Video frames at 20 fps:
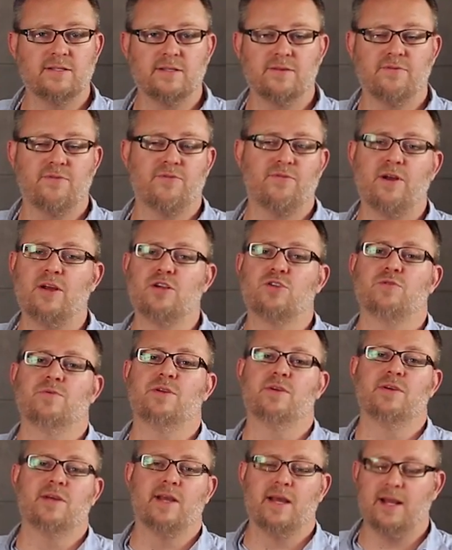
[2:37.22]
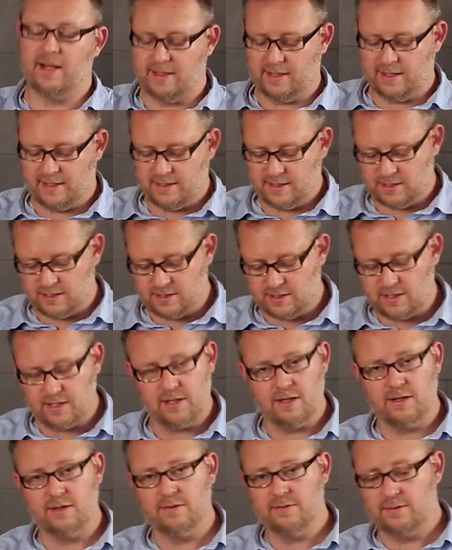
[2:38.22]
and fresh when you get it, and just
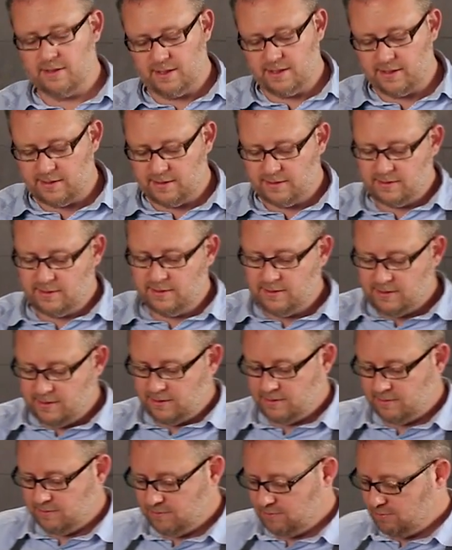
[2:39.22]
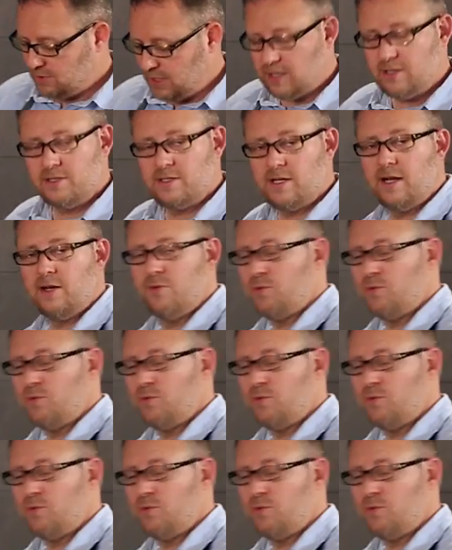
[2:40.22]
set it aside